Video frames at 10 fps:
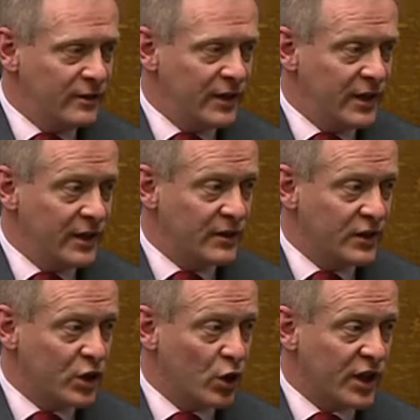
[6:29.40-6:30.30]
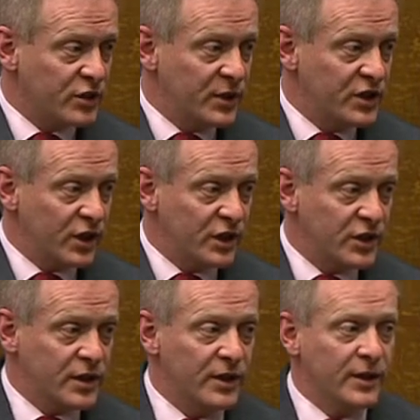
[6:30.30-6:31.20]
the the clock hasn't been
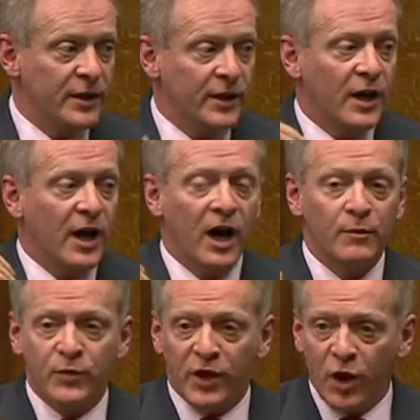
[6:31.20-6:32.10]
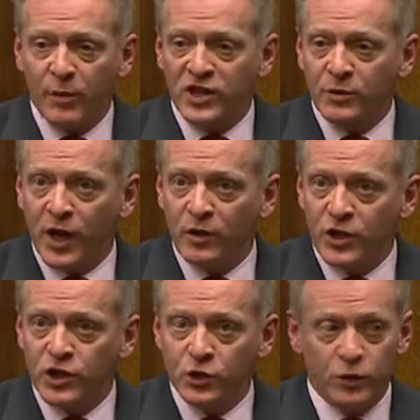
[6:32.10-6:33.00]
changed. Um, going back to my
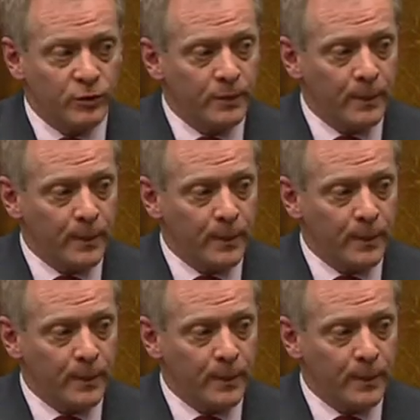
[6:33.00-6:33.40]
original.